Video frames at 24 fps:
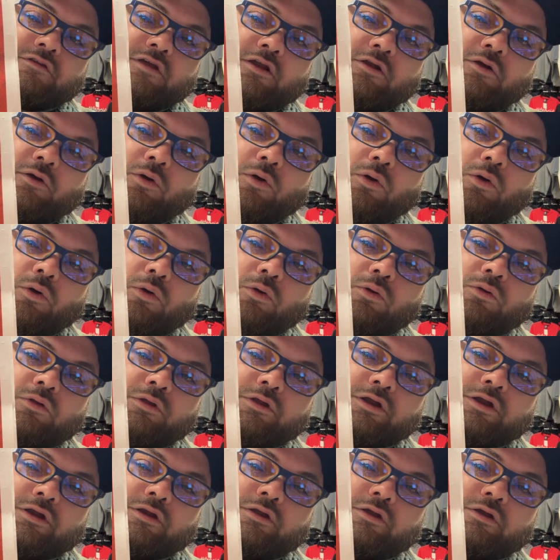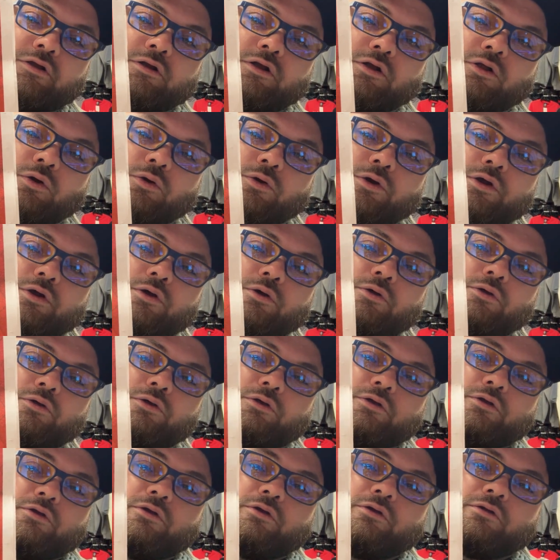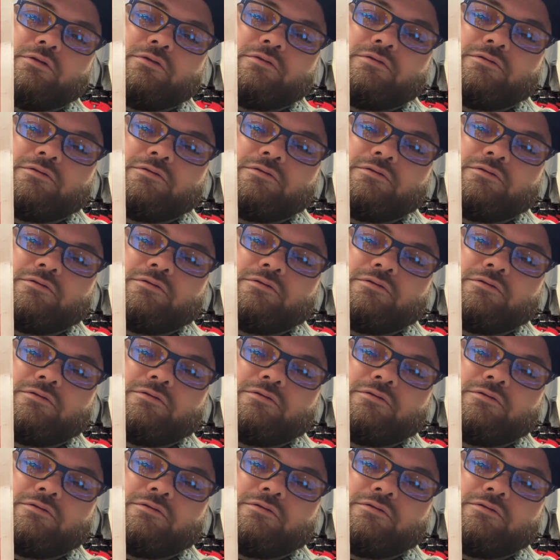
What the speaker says: not a hole in it, dude. Glory hole you, dude.